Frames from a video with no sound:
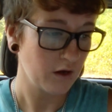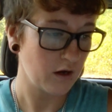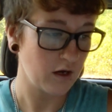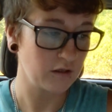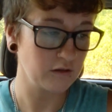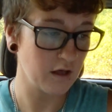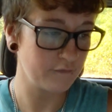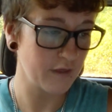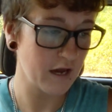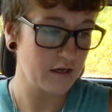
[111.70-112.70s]
uh,
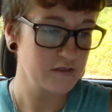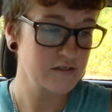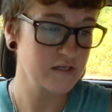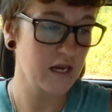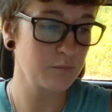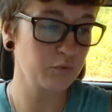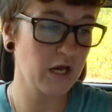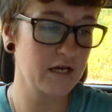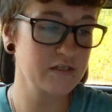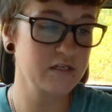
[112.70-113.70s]
love that.
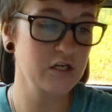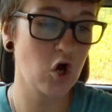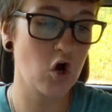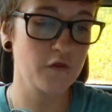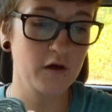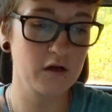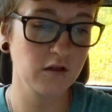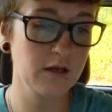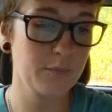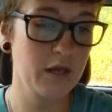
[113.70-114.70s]
Sandblasted the
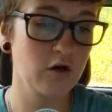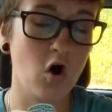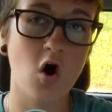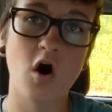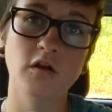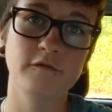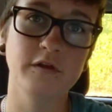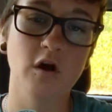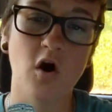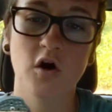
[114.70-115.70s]
clip and all of
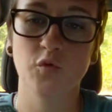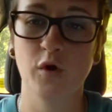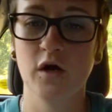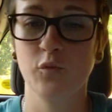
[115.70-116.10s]
the hardware,